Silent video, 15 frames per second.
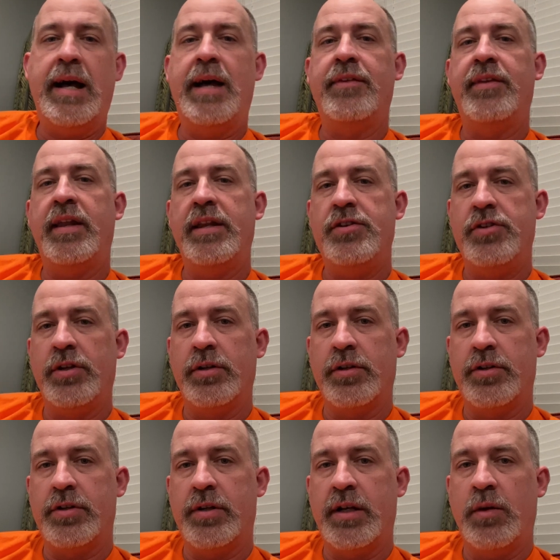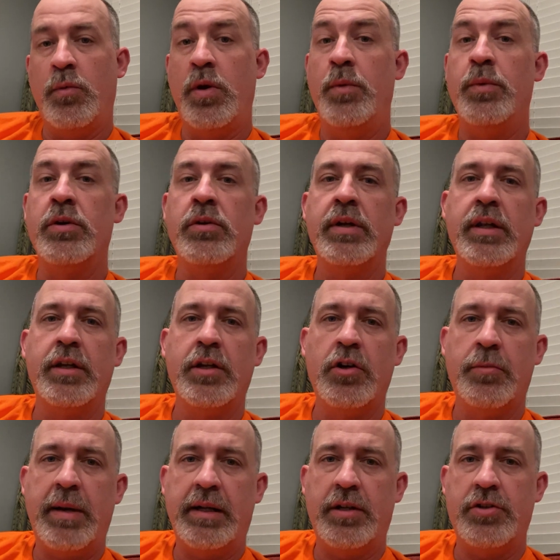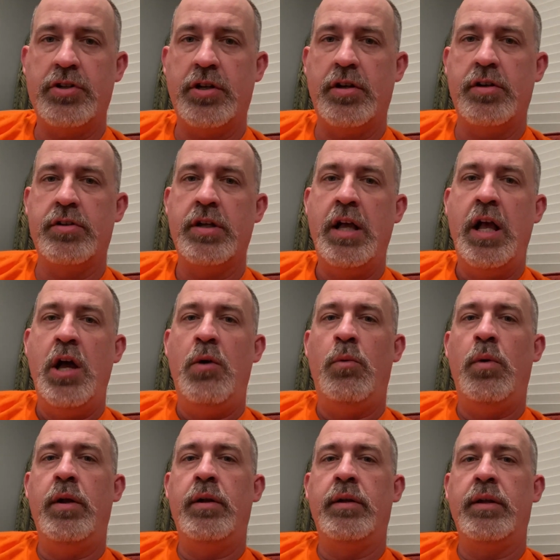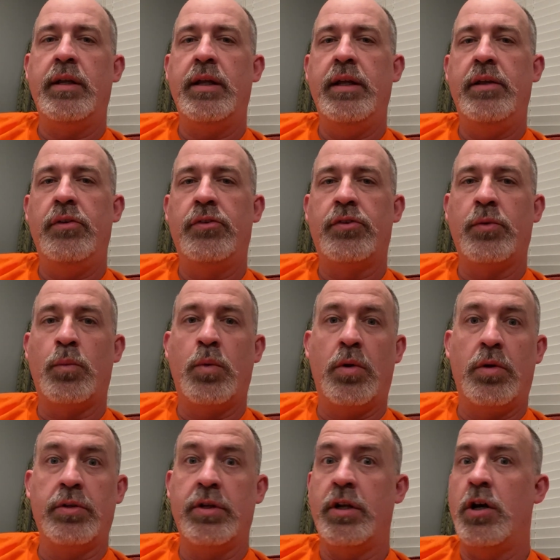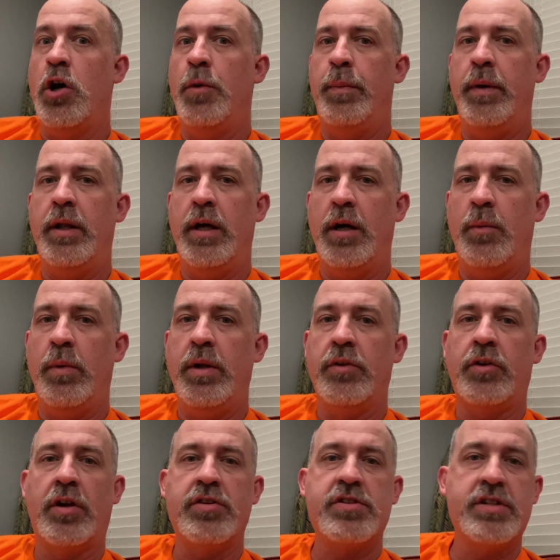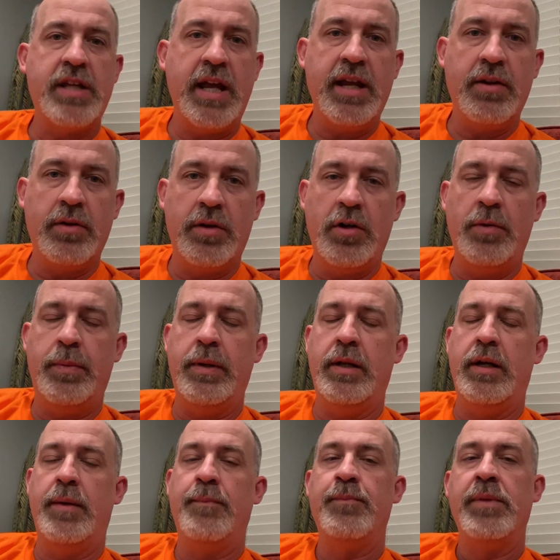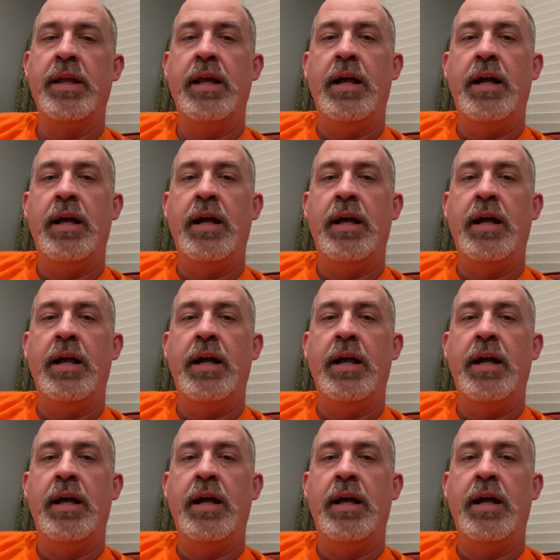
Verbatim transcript: How's that issue going to turn out? When are we going to get to go back to church? When is the world going to open up? When is our state going to open up?